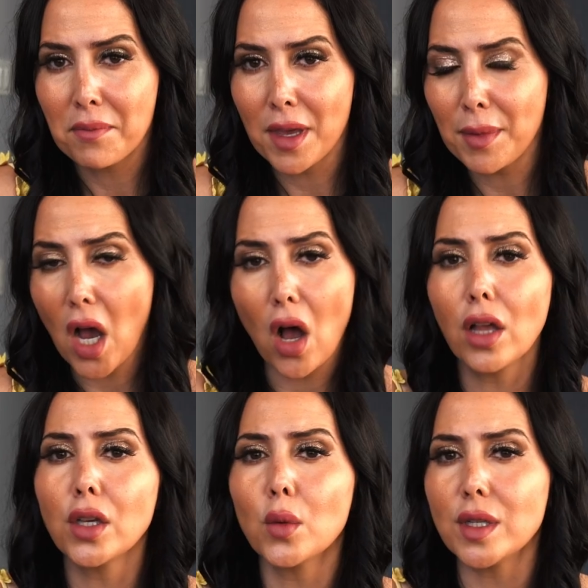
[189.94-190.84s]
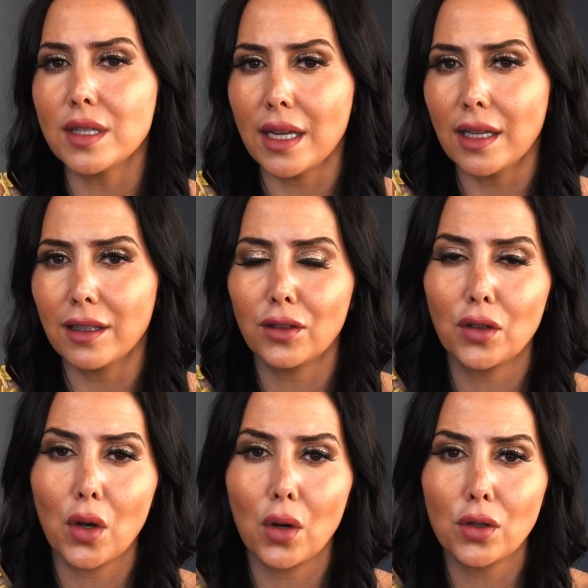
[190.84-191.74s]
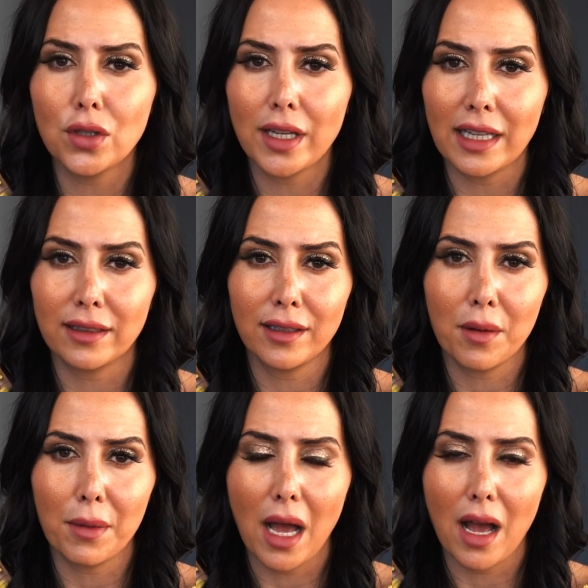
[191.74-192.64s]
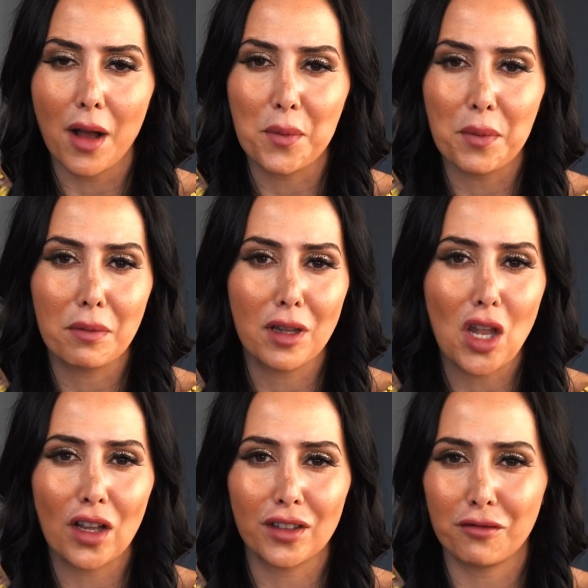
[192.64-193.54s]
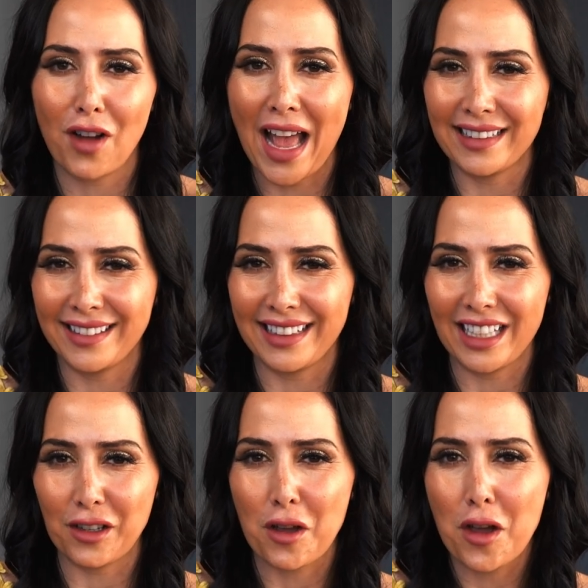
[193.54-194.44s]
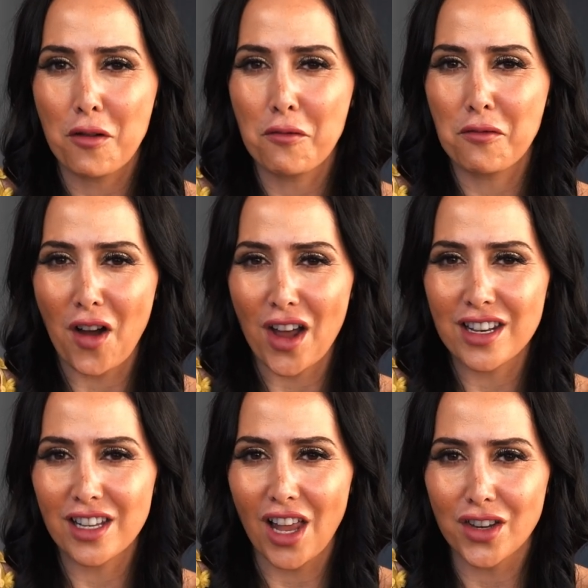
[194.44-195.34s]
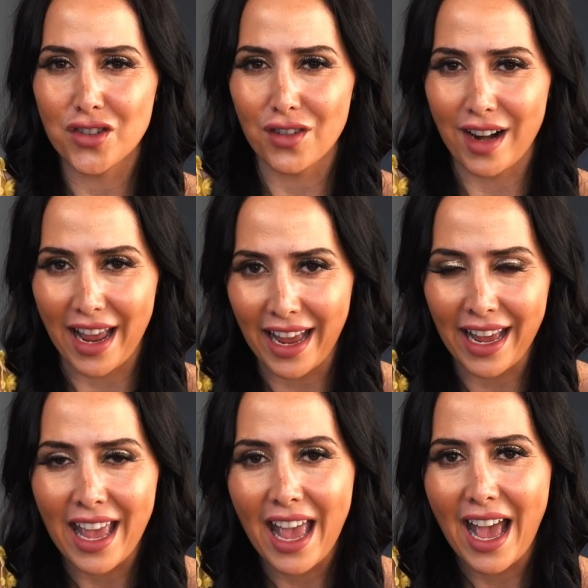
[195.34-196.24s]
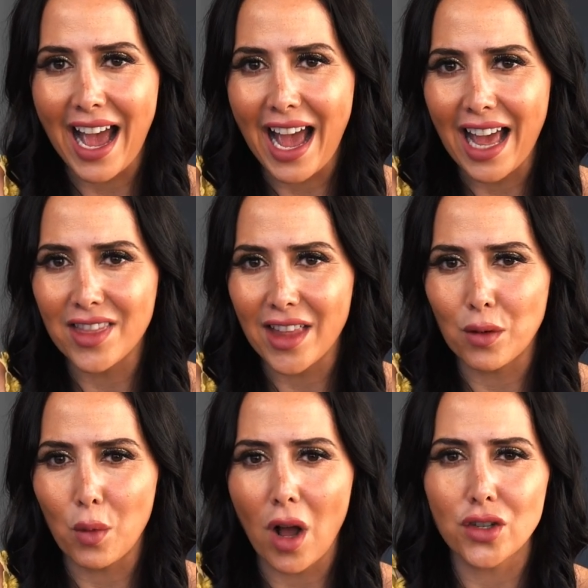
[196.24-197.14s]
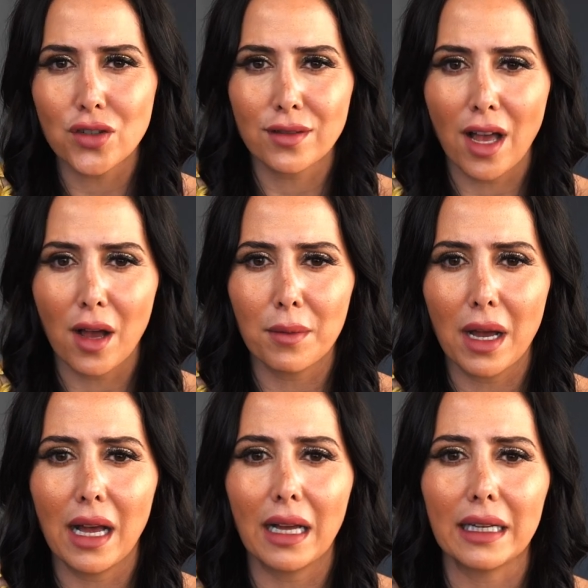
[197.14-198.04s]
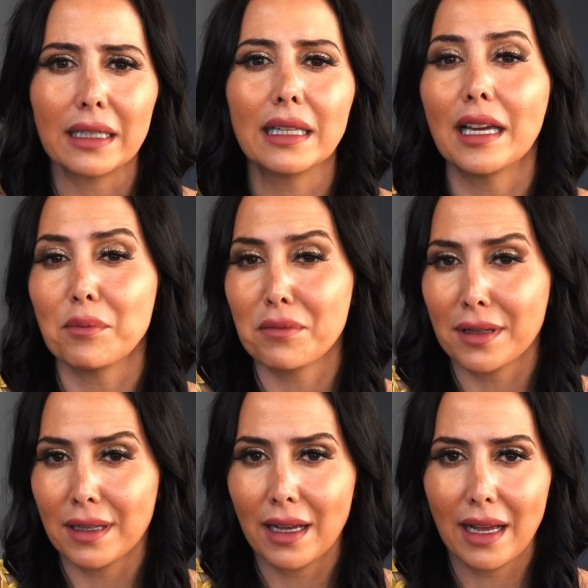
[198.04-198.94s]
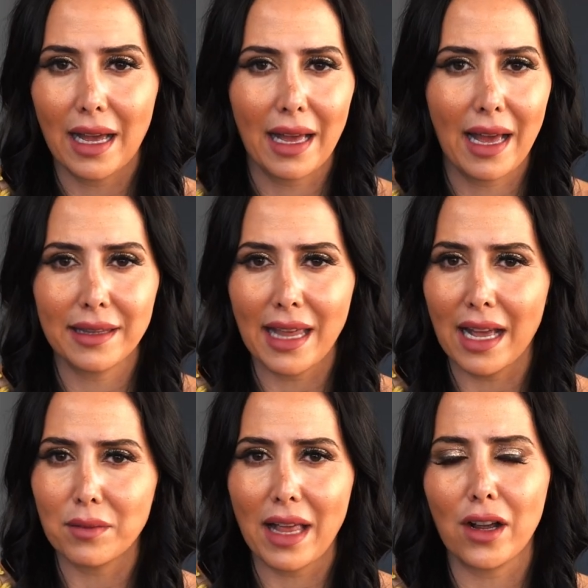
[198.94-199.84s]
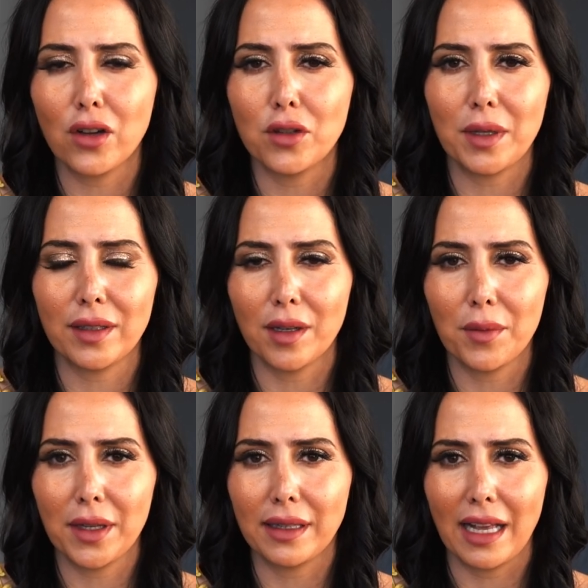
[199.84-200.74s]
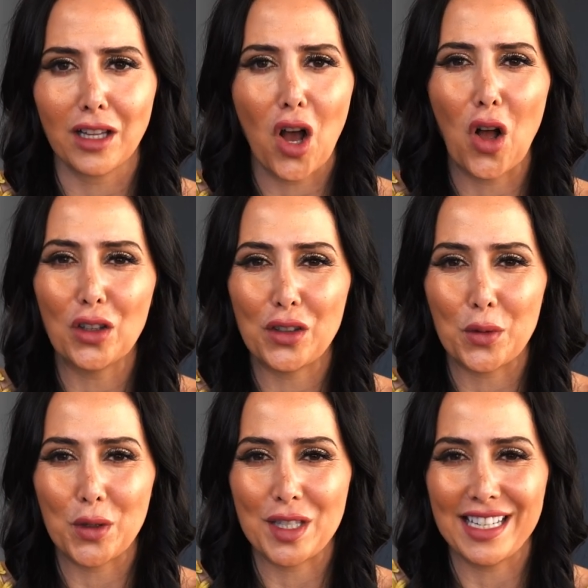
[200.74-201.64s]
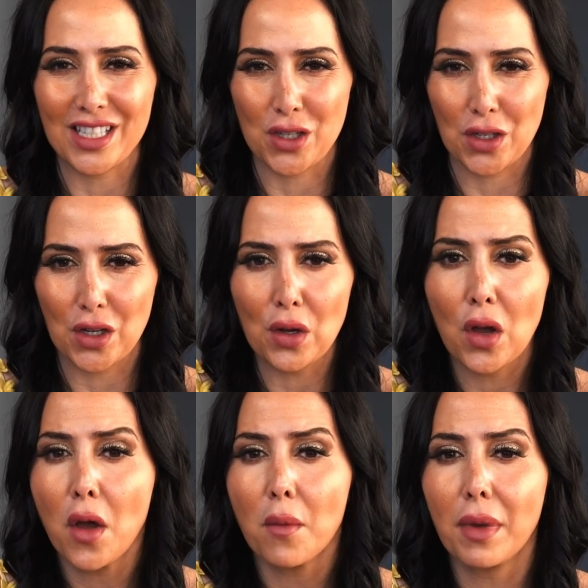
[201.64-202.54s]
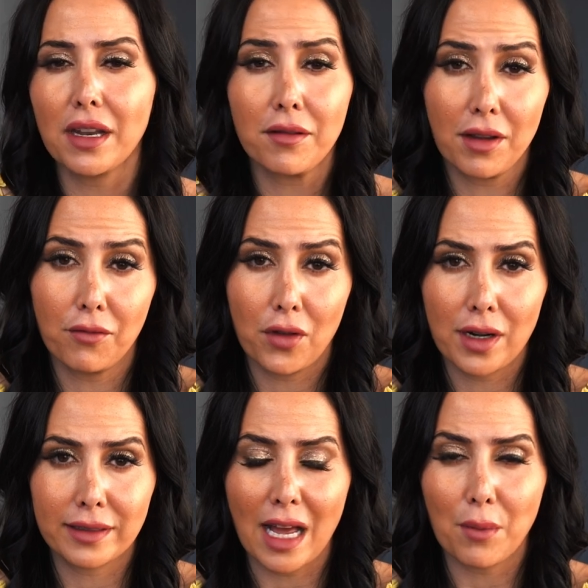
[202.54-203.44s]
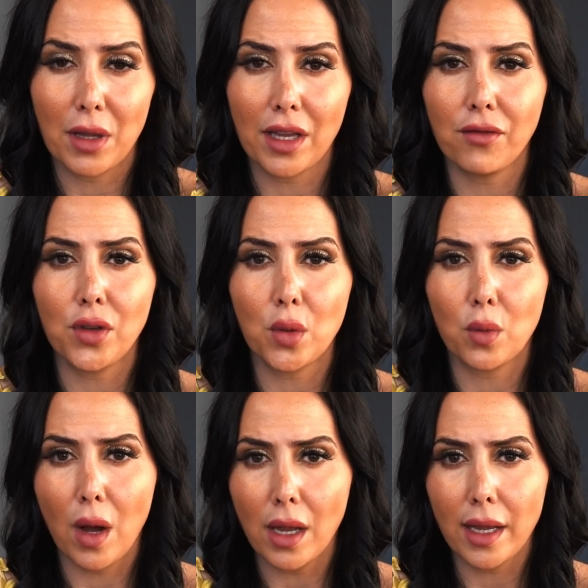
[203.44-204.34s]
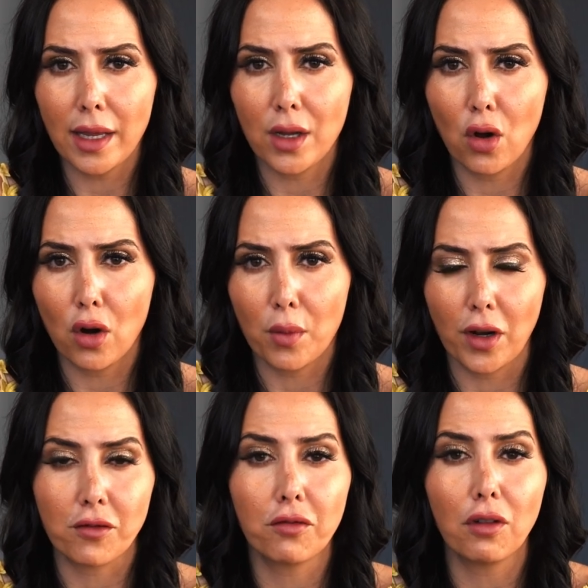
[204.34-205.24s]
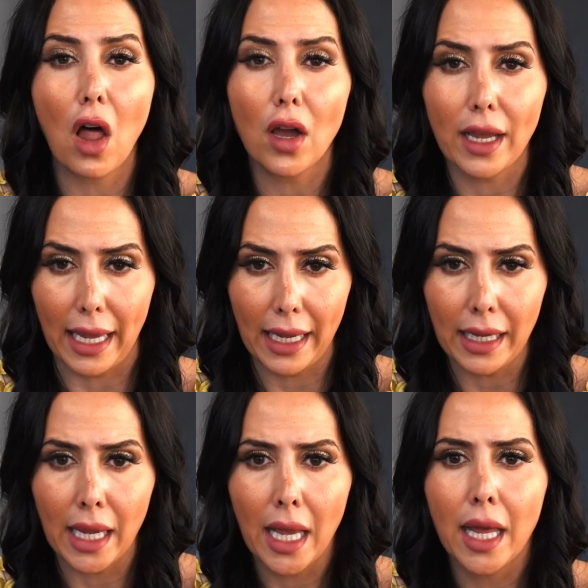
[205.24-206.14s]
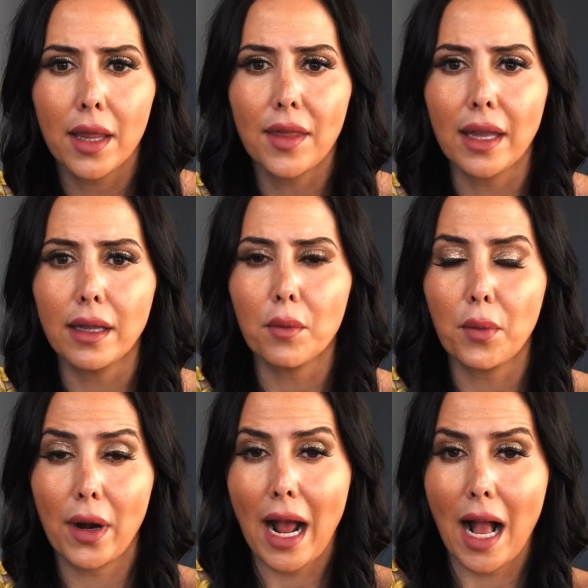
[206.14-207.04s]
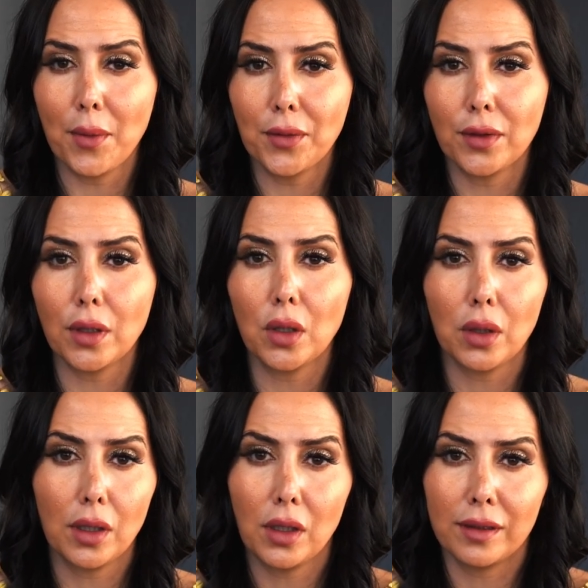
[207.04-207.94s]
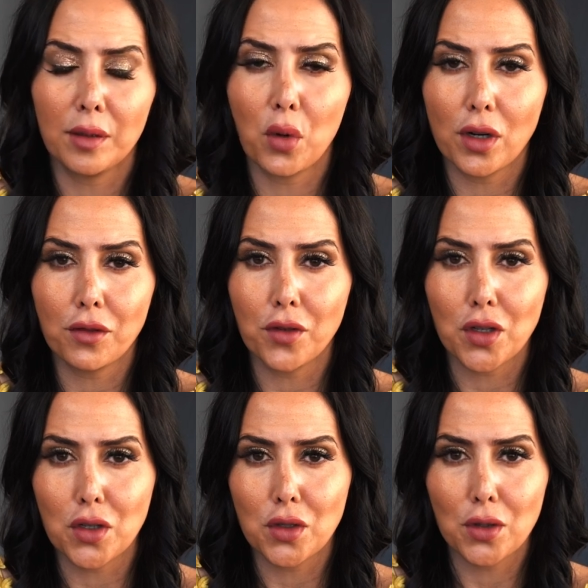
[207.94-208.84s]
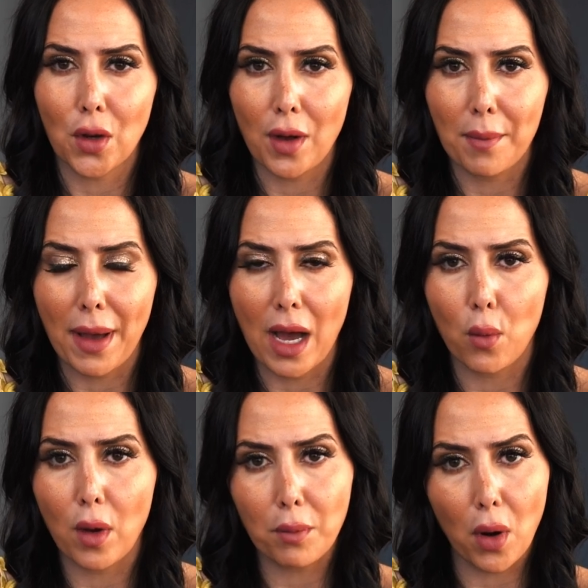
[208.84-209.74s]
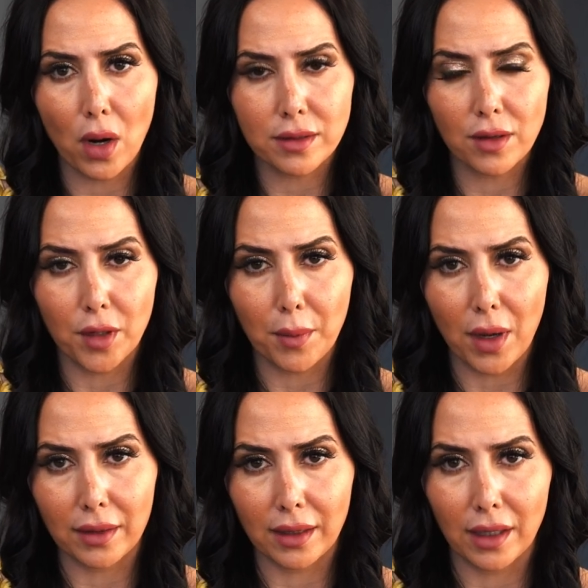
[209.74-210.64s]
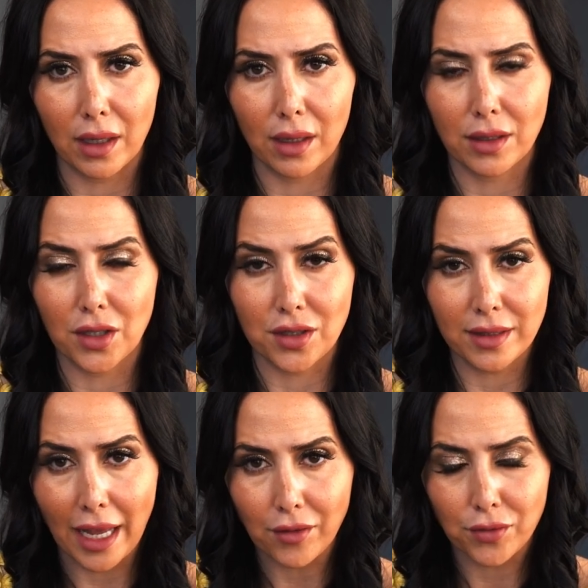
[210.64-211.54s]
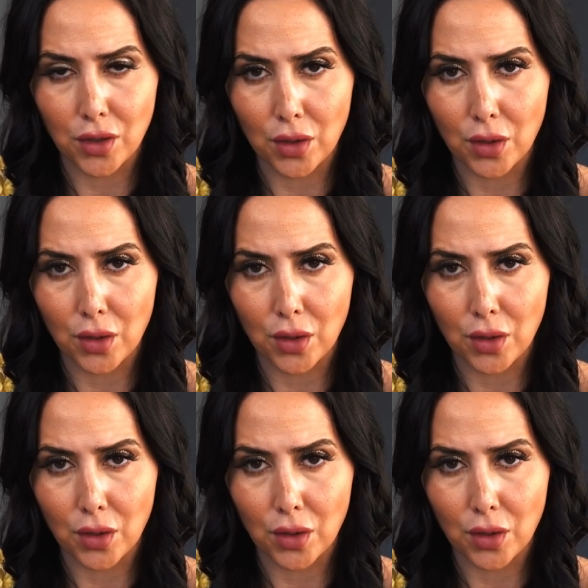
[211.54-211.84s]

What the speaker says: maybe all you would need is to go to get some fancy, fun lingerie and then watch some clip. And that could be something that all you would need to do. But for example, if you want to incorporate flogging, then perhaps it's important for you to know about what parts of the body they're safe